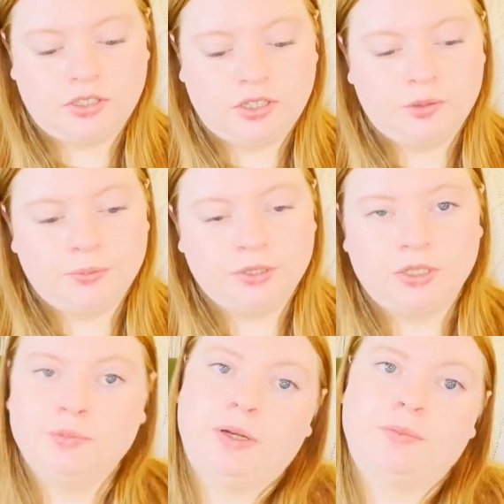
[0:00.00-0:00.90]

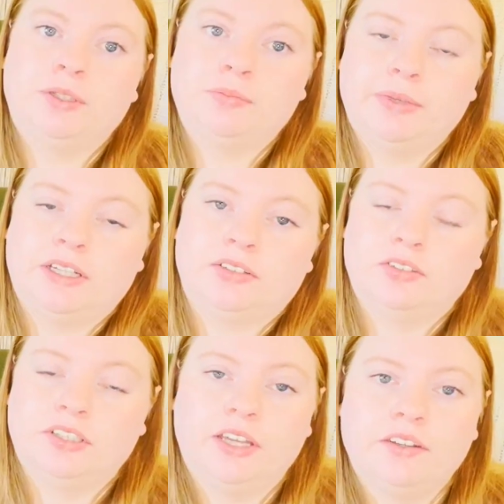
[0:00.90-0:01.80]
upper peplum panels
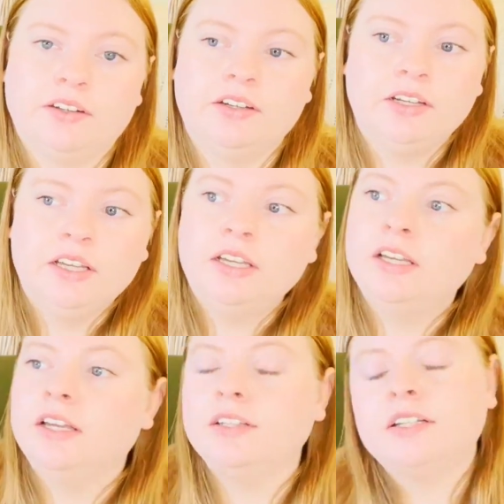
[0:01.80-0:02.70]
together,
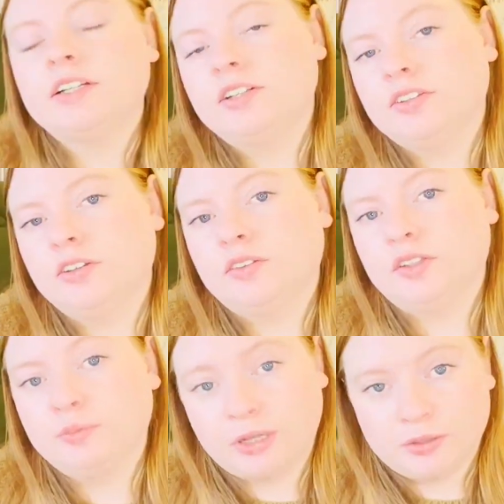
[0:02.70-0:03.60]
and then I'm going to sew
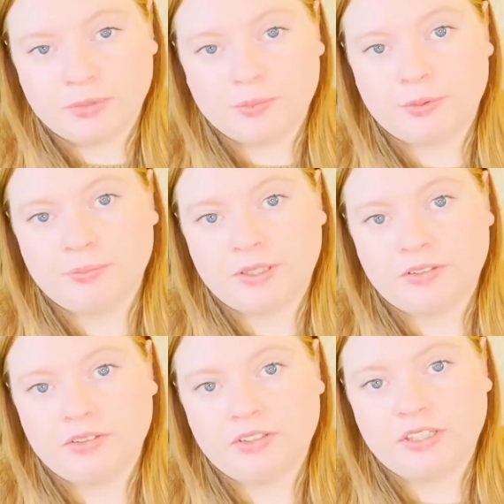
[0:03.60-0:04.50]
the bottom peplum
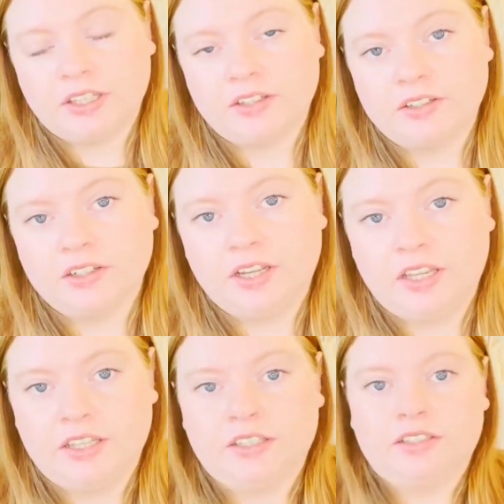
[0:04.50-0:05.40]
panels together,
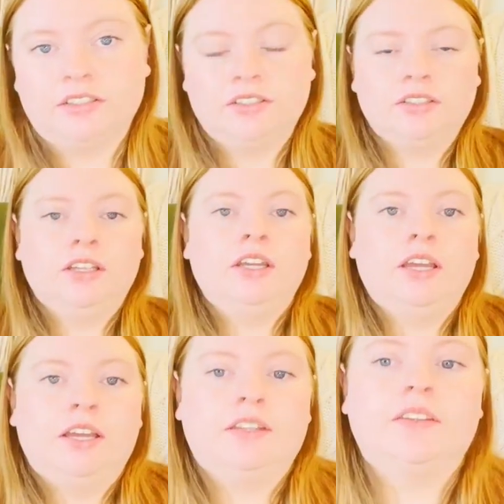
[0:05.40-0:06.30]
and
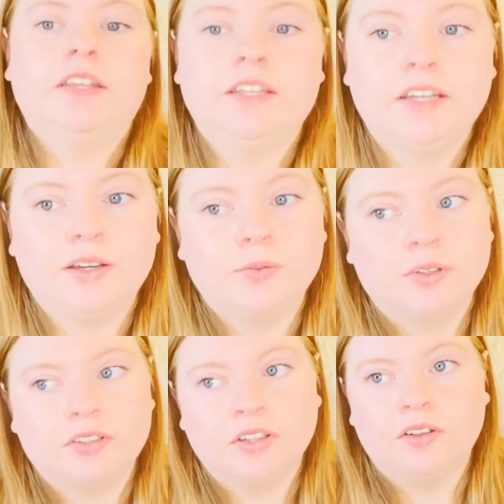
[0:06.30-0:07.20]
then I
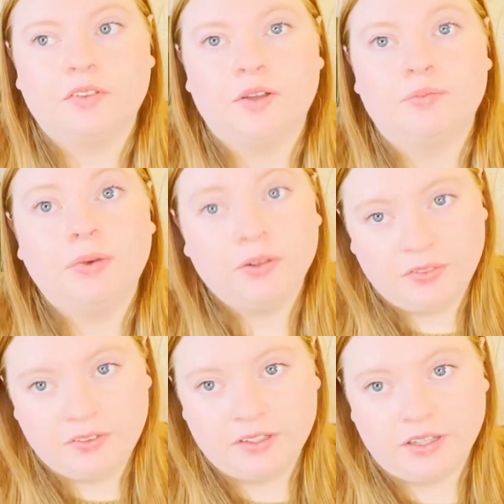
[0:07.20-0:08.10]
will sew them
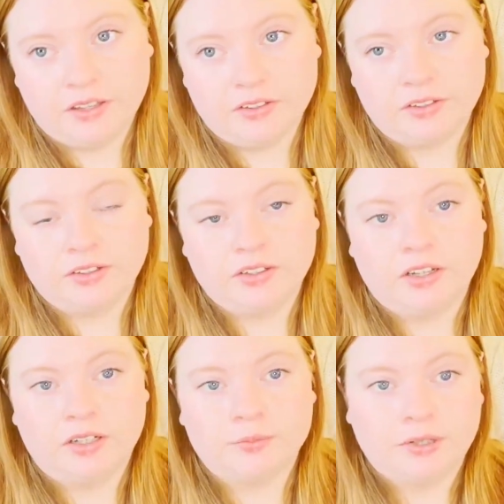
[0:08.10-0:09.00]
both together,
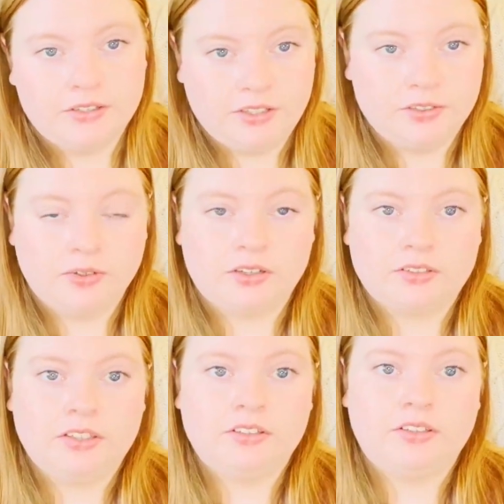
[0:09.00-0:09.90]
right side to wrong
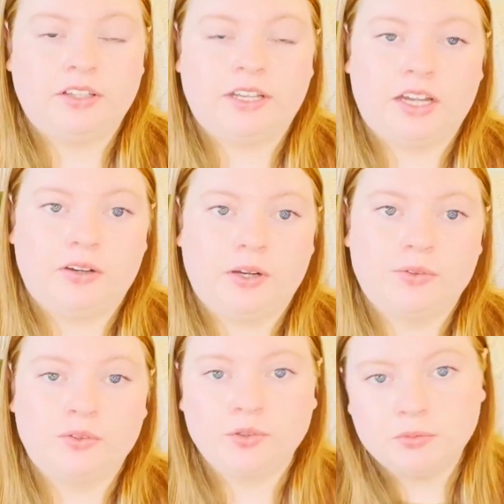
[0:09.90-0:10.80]
side, so like how I
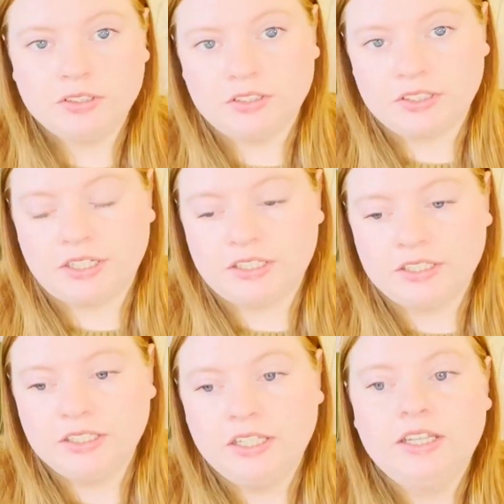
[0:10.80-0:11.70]
would normally look at
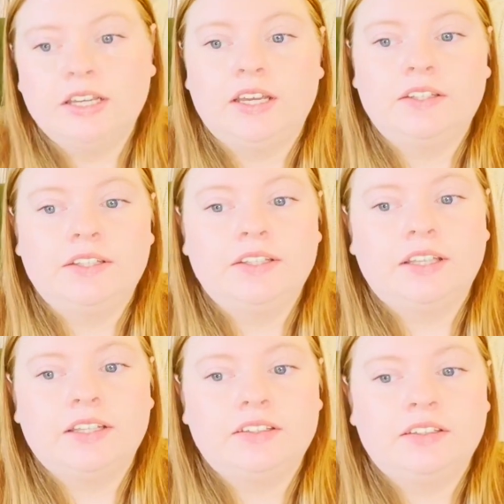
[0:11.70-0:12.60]
it, and then
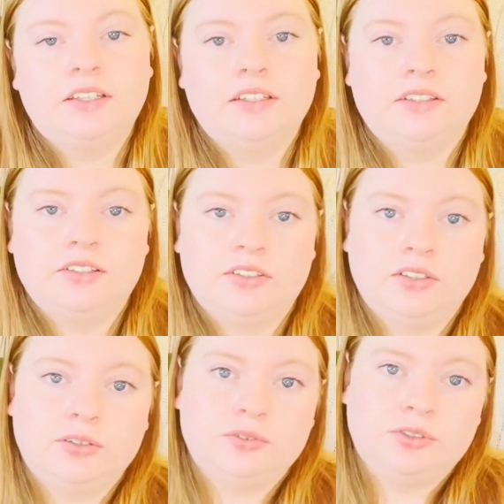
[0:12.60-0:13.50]
that gets
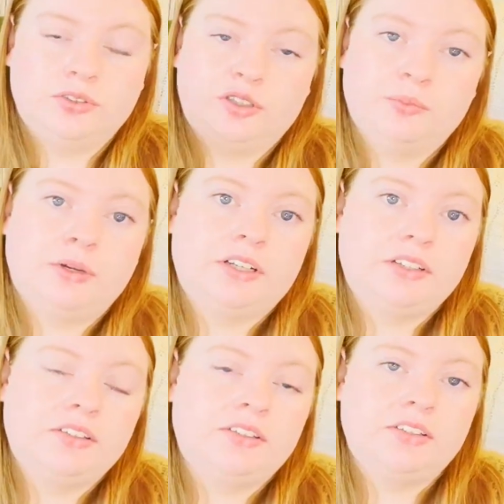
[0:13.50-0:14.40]
sewn to the
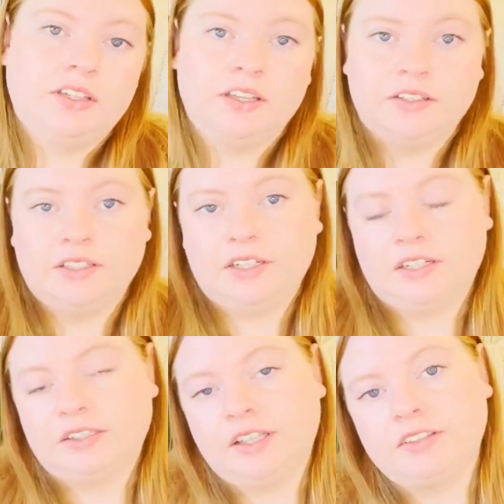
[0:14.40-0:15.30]
bodice, and then an
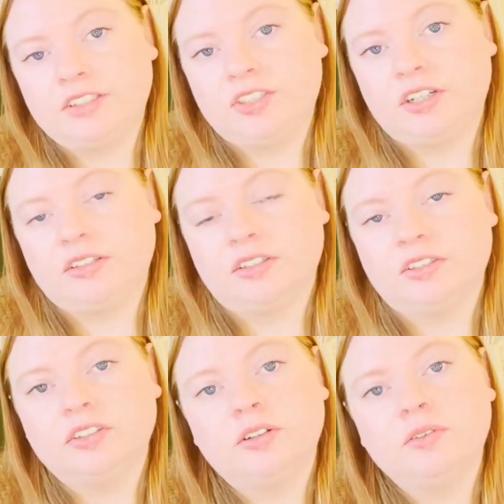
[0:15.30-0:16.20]
elastic channel
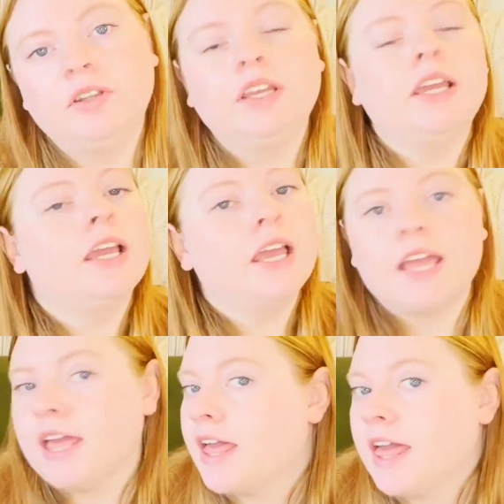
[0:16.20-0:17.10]
is sewn,
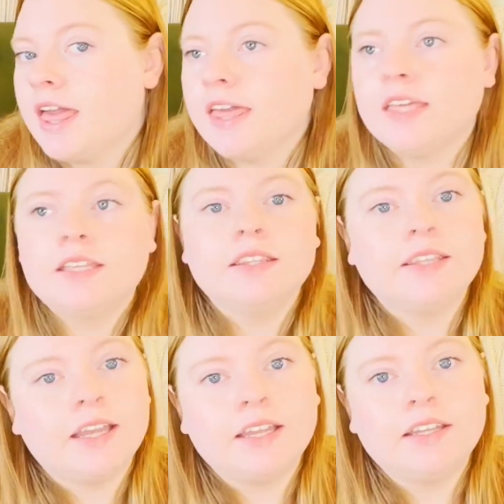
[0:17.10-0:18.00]
and
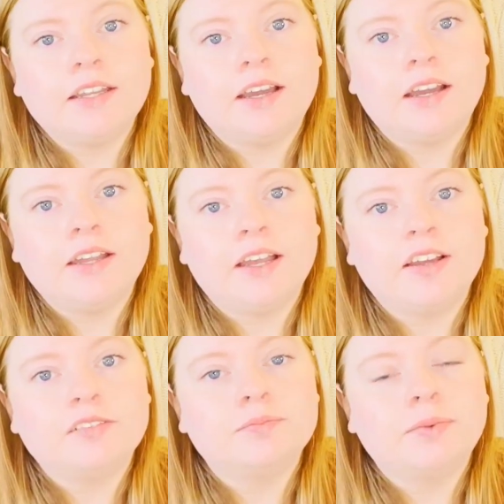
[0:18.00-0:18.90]
then I
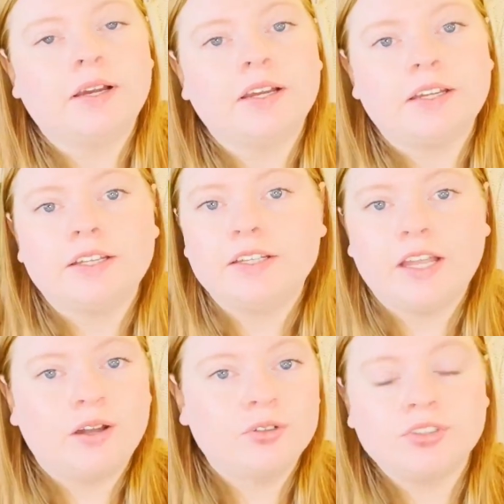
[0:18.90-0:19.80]
have my
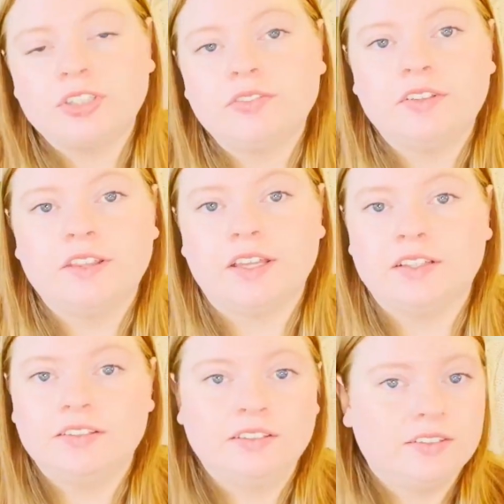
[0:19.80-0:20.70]
outer shift thing.
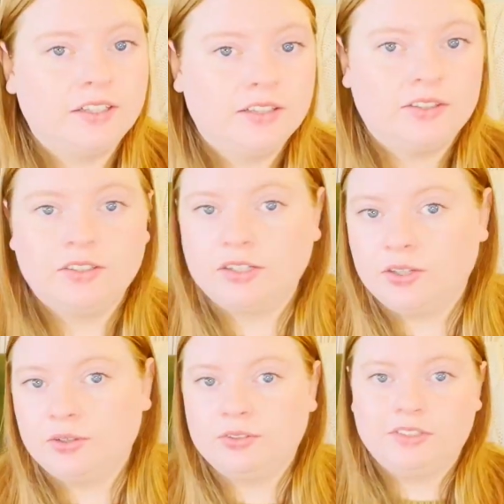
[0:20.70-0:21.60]
So let's
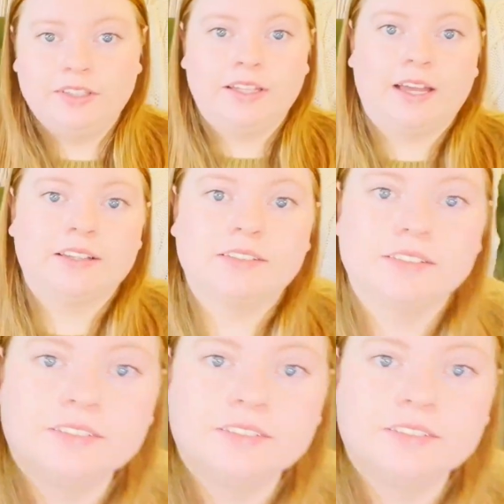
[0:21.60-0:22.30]
go see that.